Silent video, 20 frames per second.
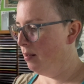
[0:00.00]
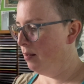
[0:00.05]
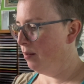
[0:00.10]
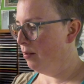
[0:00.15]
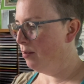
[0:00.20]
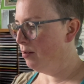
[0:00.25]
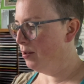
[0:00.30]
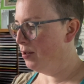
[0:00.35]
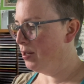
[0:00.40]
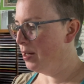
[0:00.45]

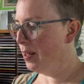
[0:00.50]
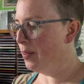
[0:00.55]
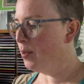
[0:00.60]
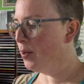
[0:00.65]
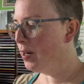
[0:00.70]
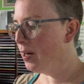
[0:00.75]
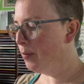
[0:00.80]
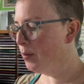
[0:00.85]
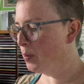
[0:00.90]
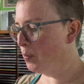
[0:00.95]
Gosh, I
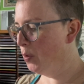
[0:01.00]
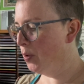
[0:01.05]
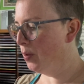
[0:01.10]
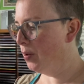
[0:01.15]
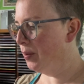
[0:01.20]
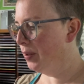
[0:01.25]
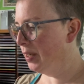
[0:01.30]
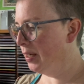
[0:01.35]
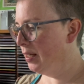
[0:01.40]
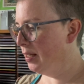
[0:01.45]
thought I was more
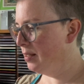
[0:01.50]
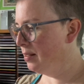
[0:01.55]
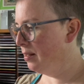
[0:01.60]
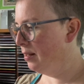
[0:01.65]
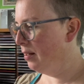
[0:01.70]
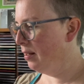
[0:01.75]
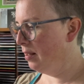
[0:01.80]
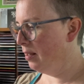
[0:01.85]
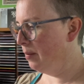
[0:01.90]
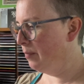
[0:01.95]
organised
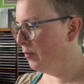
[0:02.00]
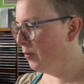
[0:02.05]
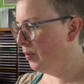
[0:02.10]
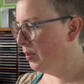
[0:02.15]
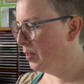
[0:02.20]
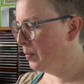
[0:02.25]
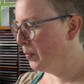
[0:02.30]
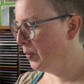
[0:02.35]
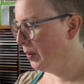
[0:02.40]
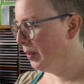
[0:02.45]
than I am for
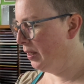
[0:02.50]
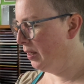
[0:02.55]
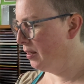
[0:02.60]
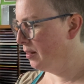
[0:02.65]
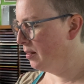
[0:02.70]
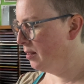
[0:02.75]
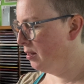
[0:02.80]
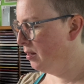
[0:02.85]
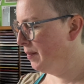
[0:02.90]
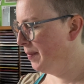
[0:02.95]
this
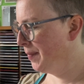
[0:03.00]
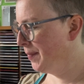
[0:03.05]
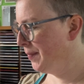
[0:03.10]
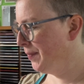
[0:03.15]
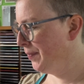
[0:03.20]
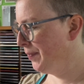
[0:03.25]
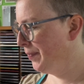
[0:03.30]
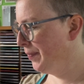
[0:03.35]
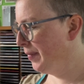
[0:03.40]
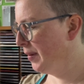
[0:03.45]
podcast.
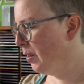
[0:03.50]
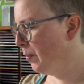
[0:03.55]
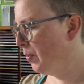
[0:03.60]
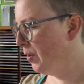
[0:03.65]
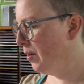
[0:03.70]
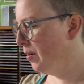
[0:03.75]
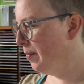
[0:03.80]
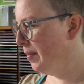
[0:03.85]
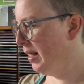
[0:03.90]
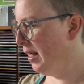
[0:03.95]
I'll put it on my